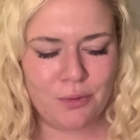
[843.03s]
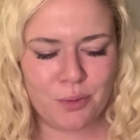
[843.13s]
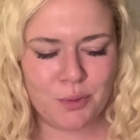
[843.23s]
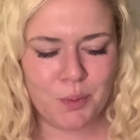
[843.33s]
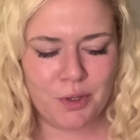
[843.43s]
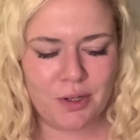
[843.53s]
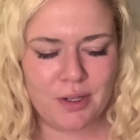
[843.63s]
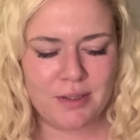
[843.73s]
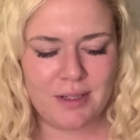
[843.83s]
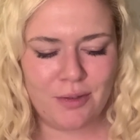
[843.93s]
and rose
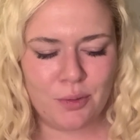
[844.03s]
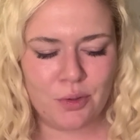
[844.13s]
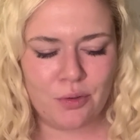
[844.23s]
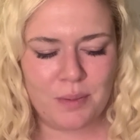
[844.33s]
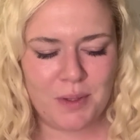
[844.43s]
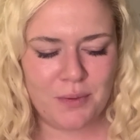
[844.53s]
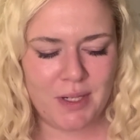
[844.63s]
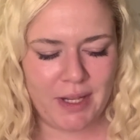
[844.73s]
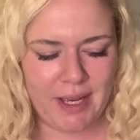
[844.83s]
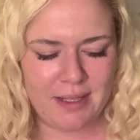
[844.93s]
water, served with creamy
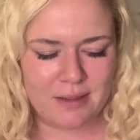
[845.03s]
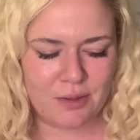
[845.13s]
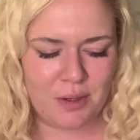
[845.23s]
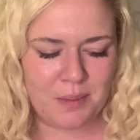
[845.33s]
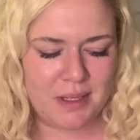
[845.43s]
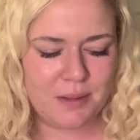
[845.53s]
vanilla ice cream.